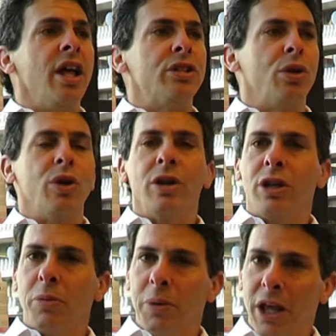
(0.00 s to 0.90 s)
So
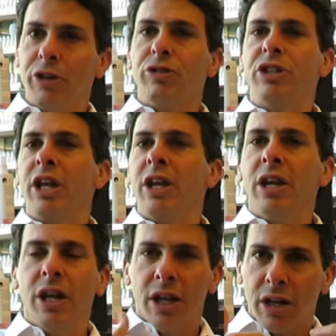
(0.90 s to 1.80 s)
to be
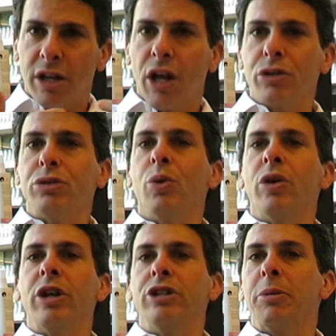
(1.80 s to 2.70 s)
interesting, to tell stories,